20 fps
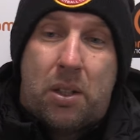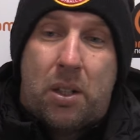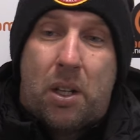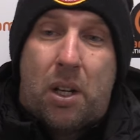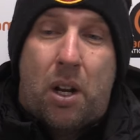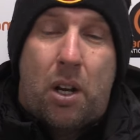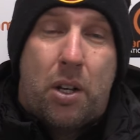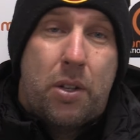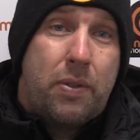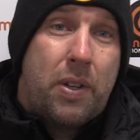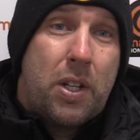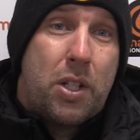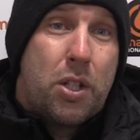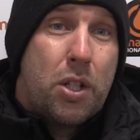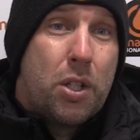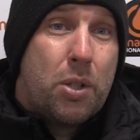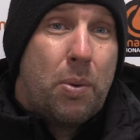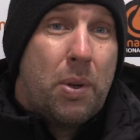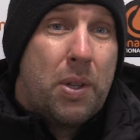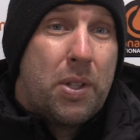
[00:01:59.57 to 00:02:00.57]
the last
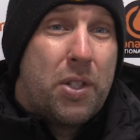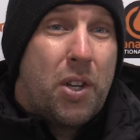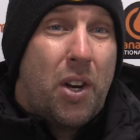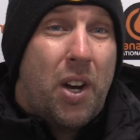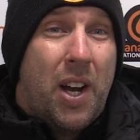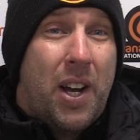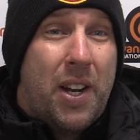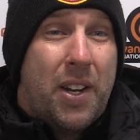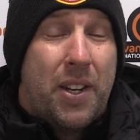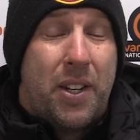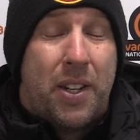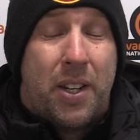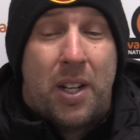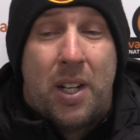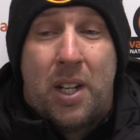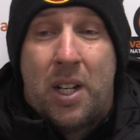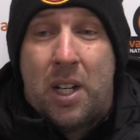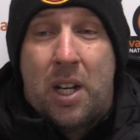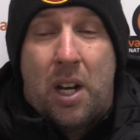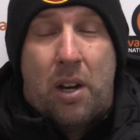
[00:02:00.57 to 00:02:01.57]
fixture to one side and,
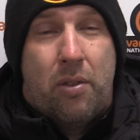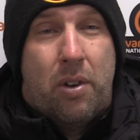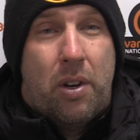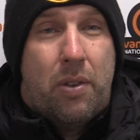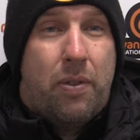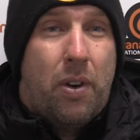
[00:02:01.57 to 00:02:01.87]
and really